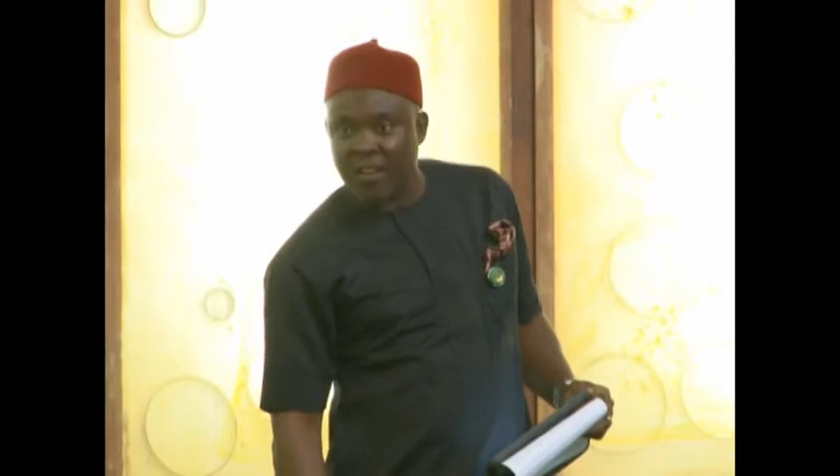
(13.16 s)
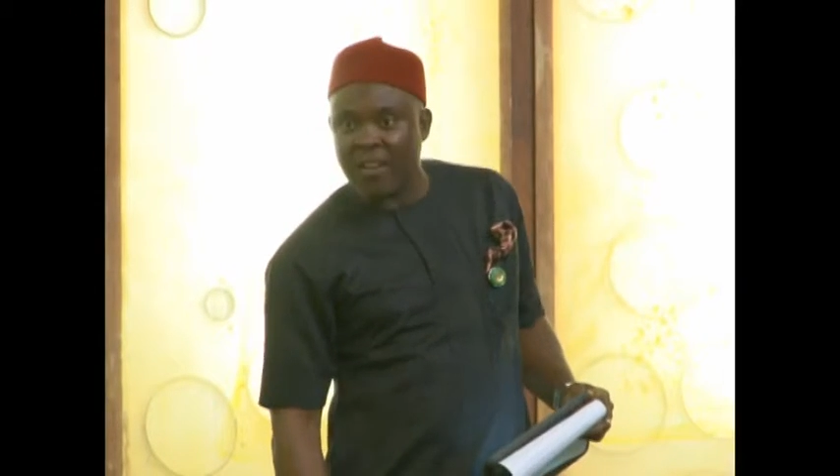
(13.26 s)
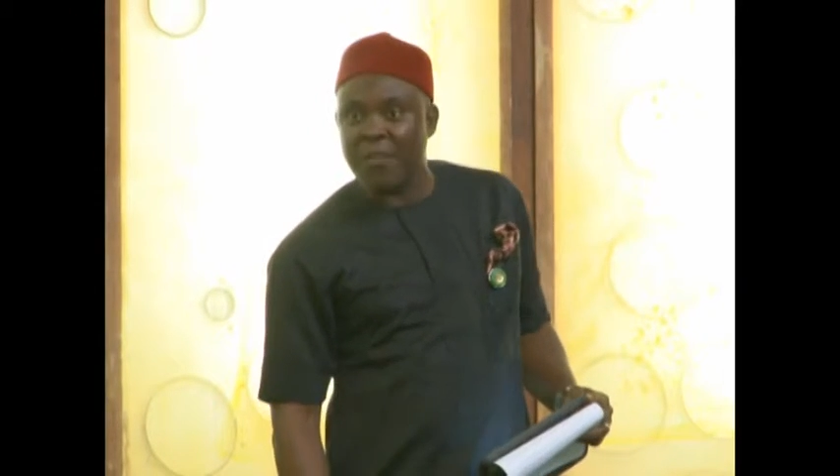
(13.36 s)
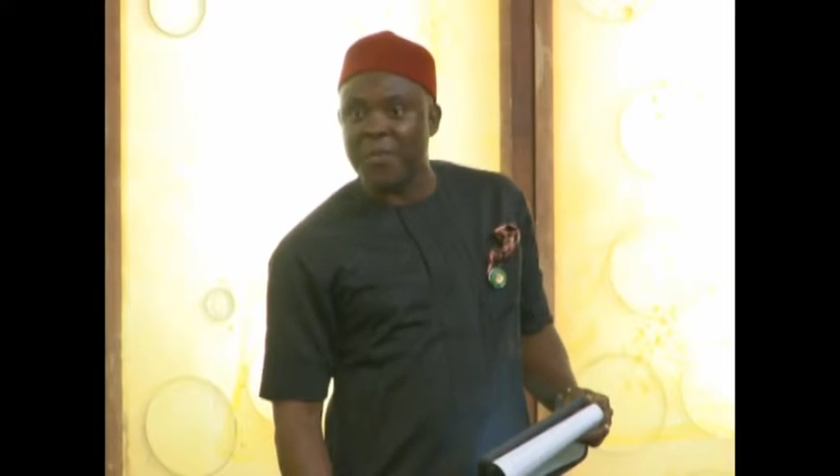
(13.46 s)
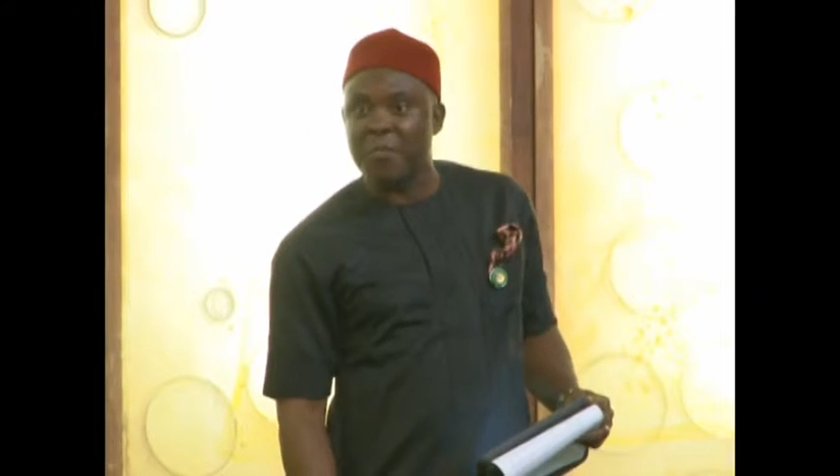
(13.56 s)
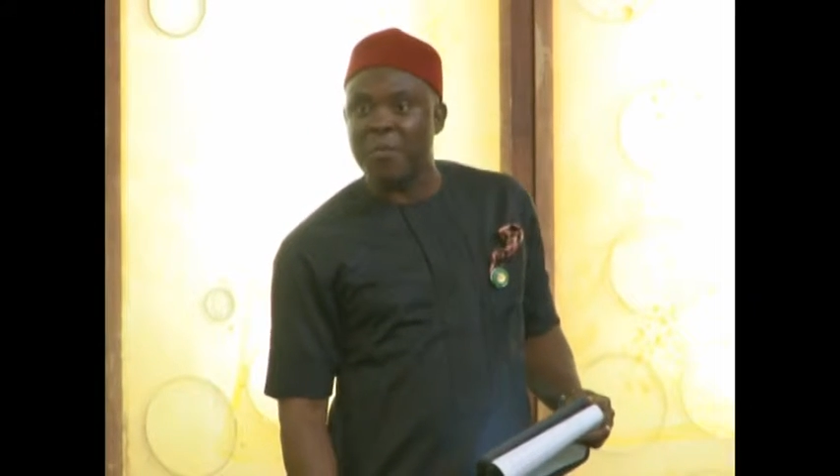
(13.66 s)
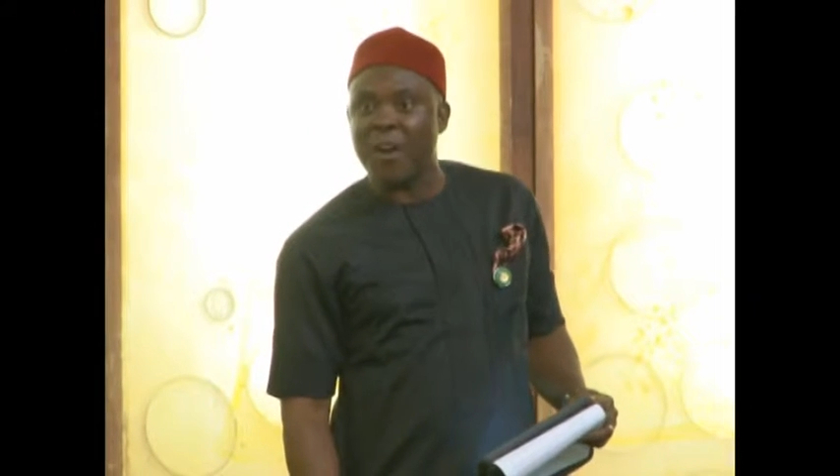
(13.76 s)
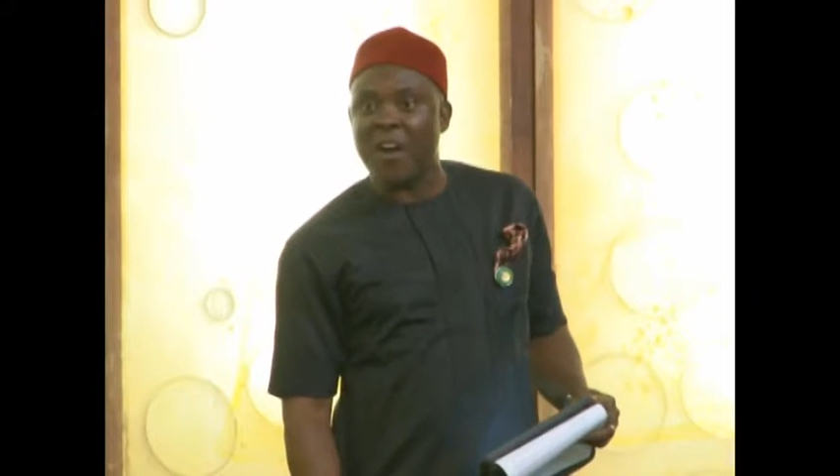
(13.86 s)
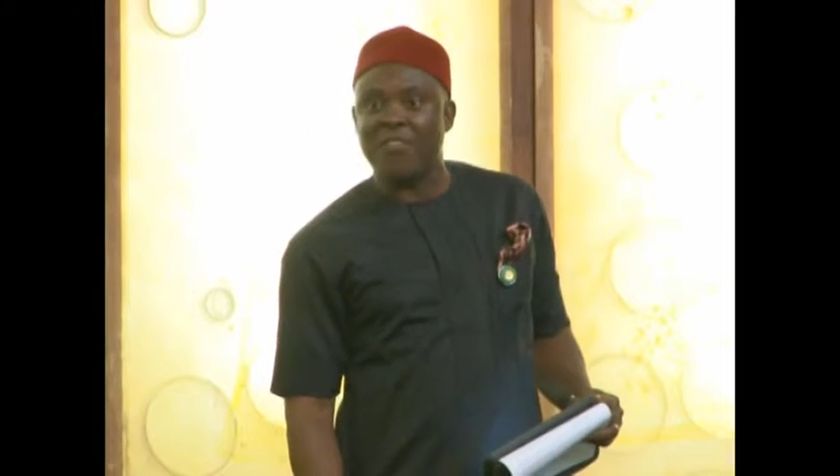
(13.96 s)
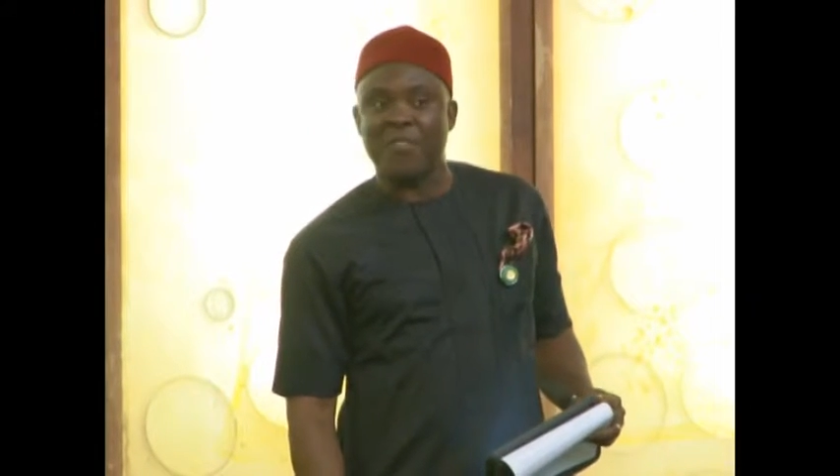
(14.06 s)
Honorable
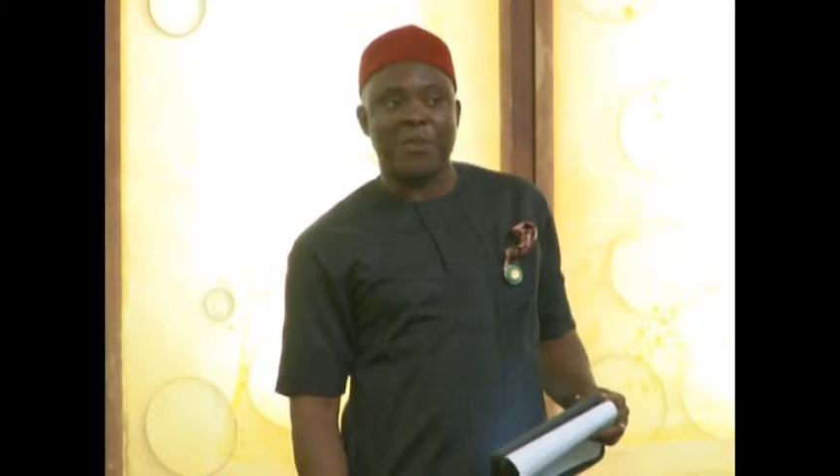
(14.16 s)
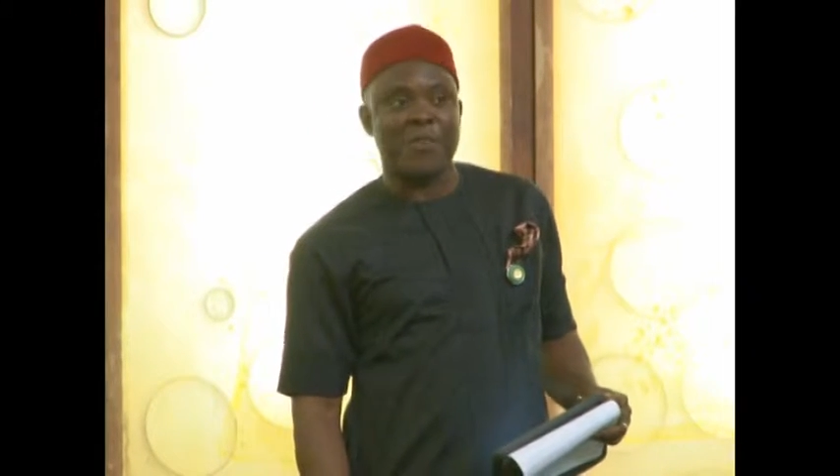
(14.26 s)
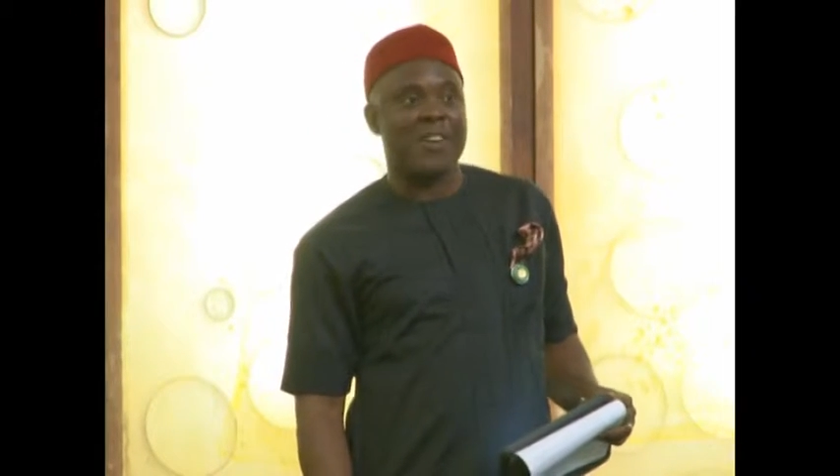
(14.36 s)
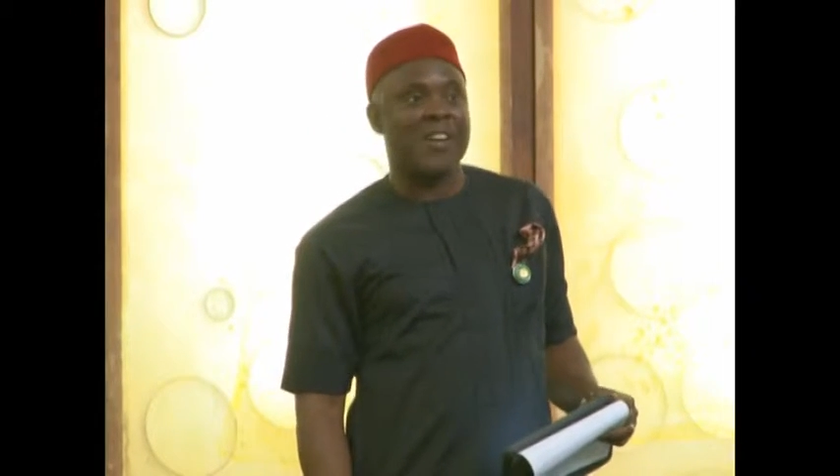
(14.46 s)
Kafo,